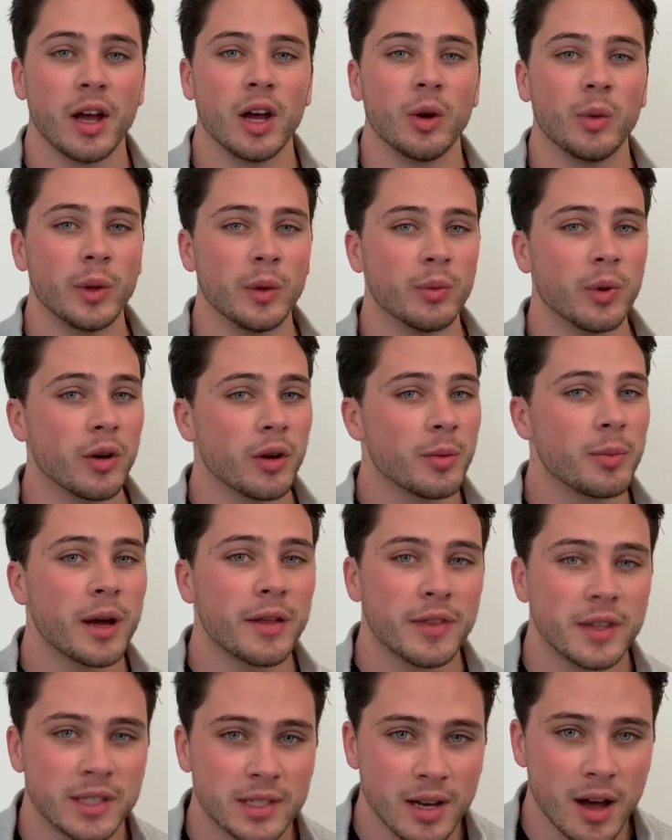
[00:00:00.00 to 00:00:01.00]
We wrote about
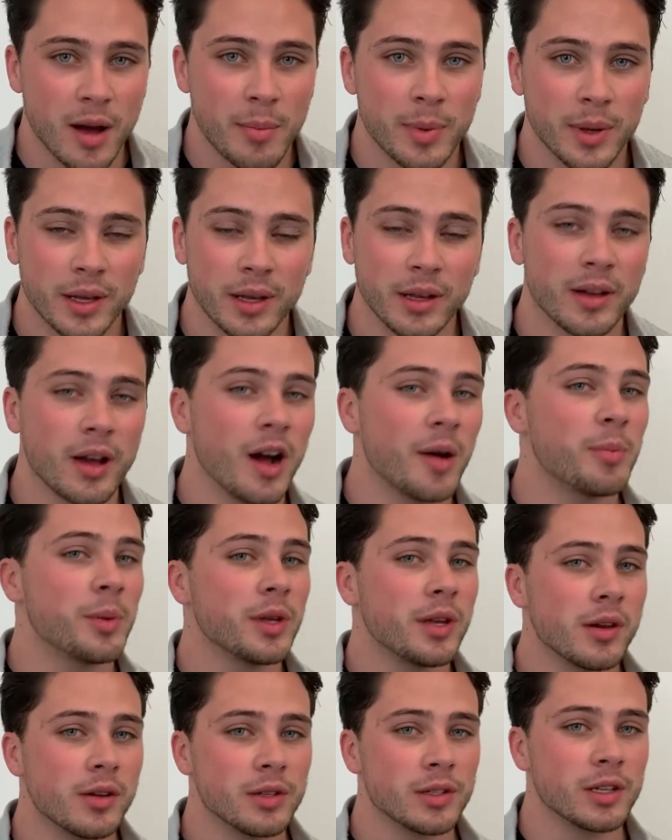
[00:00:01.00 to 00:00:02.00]
this topic a couple
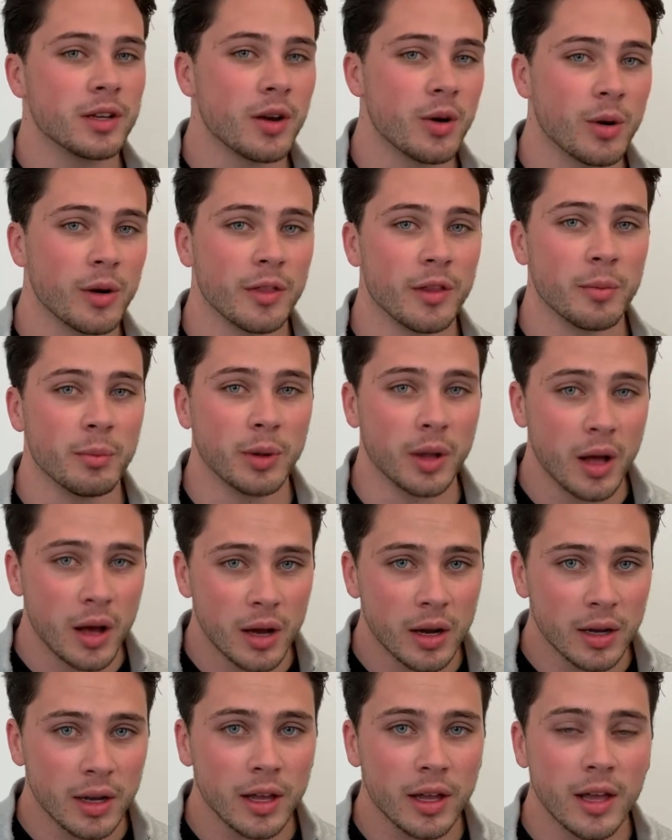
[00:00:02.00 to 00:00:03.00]
years ago on the
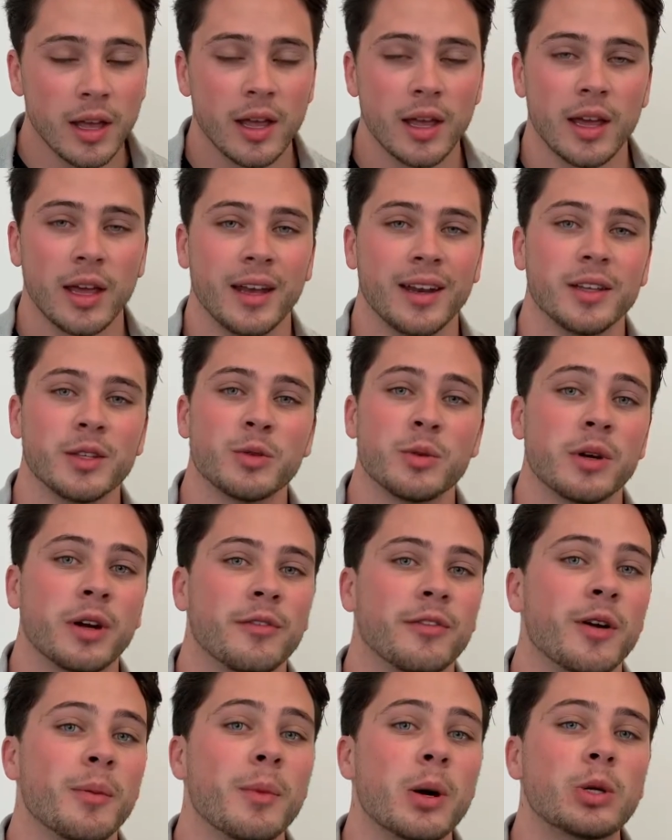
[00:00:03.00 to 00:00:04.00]
blog, and it's one of
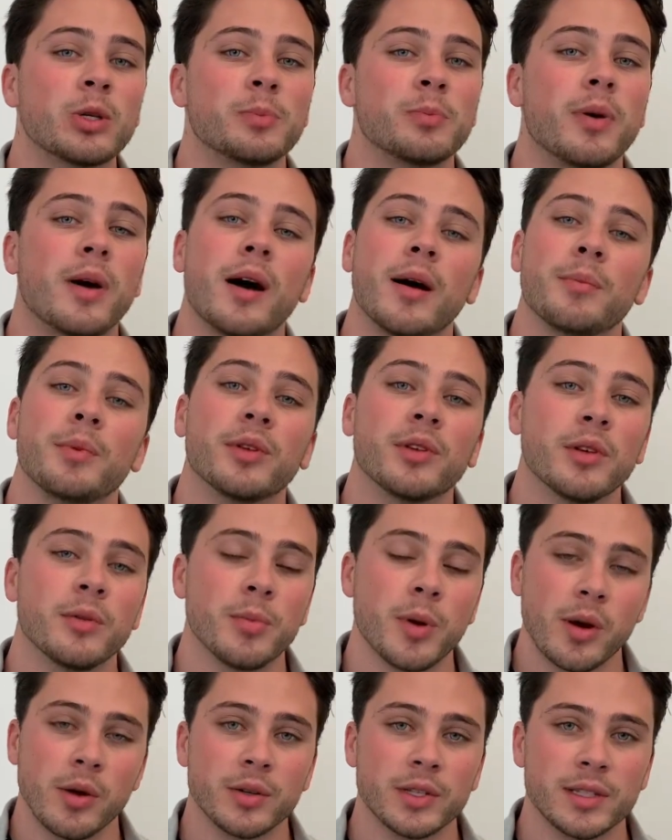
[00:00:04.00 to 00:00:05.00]
our most popular
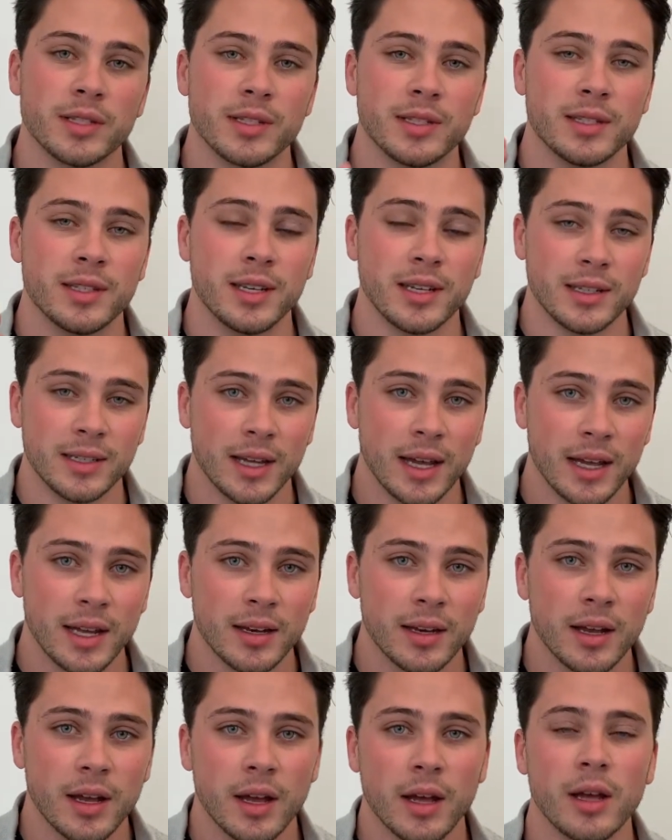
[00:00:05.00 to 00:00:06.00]
posts to date.